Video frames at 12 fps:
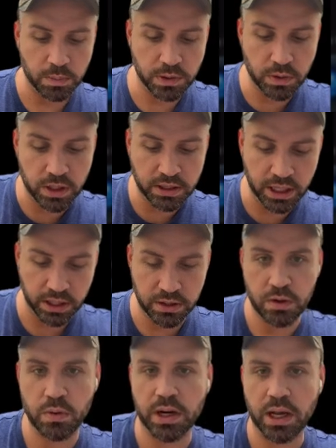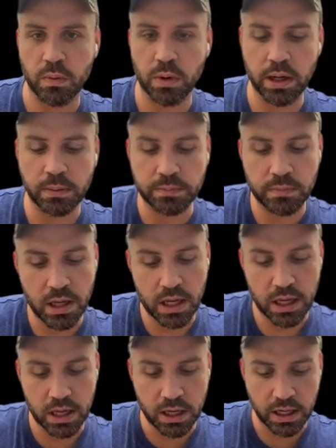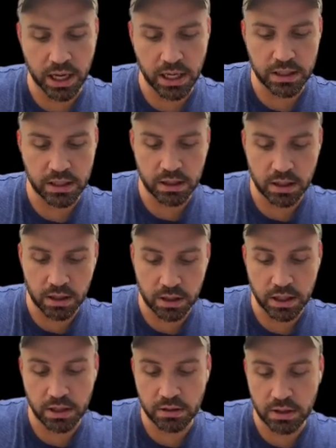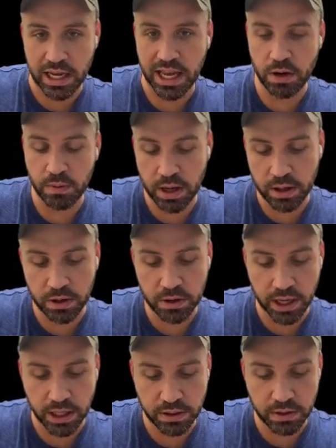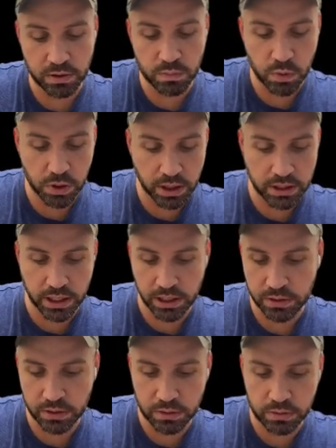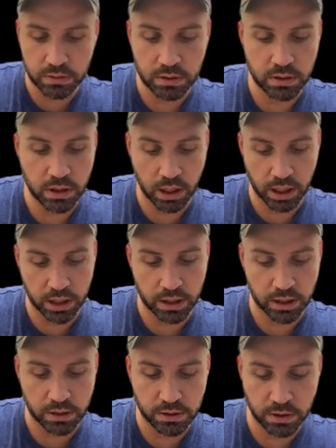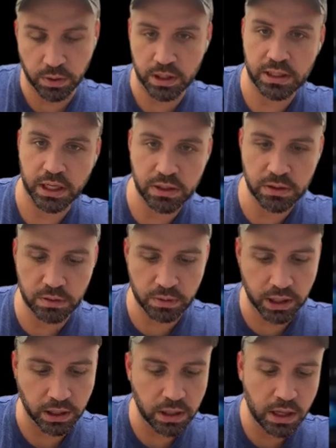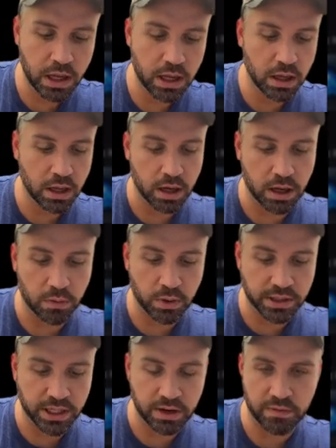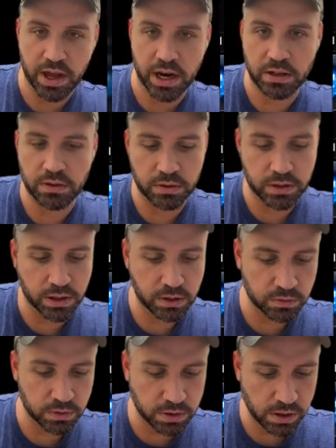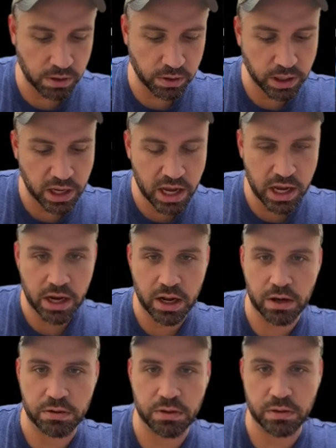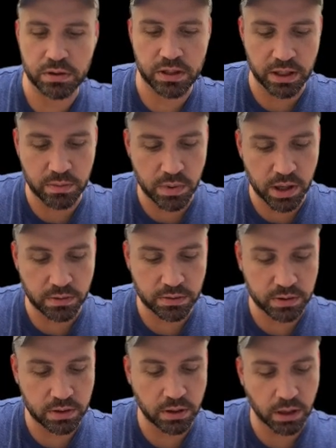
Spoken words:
between his A2 and A1, Kay rather, her A2, Morgan's A2, and then Turin's A2, right? I want to take advantage of those heals for Turin and also those debuffs